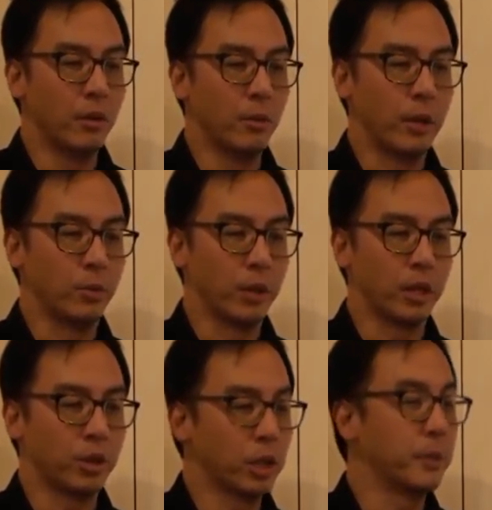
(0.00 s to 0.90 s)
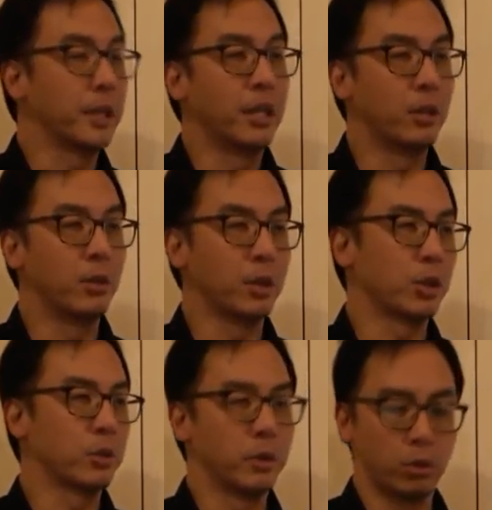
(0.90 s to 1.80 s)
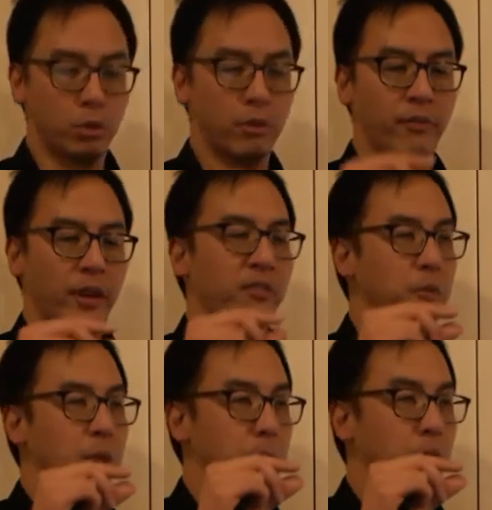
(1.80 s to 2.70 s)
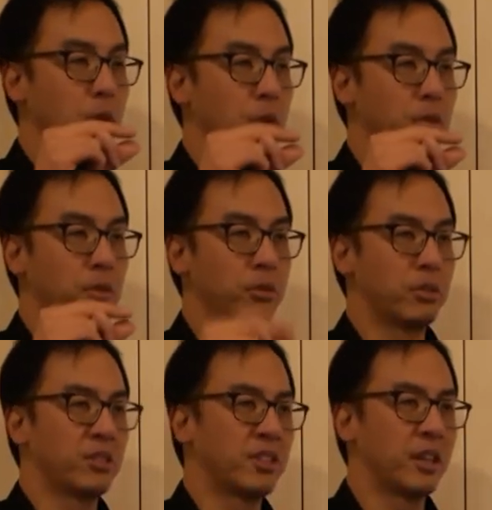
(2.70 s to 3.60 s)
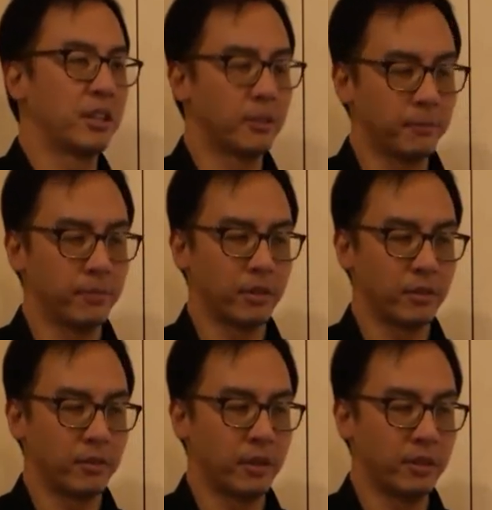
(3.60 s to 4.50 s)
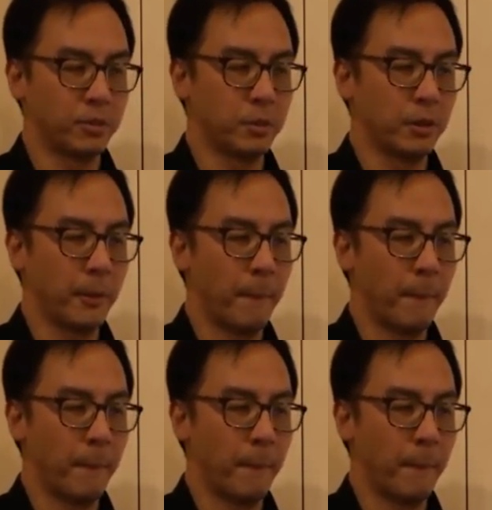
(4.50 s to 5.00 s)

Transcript: when we are talking about keyhole, we're talking about two five millimeter holes. So it's tiny, it's very, very small.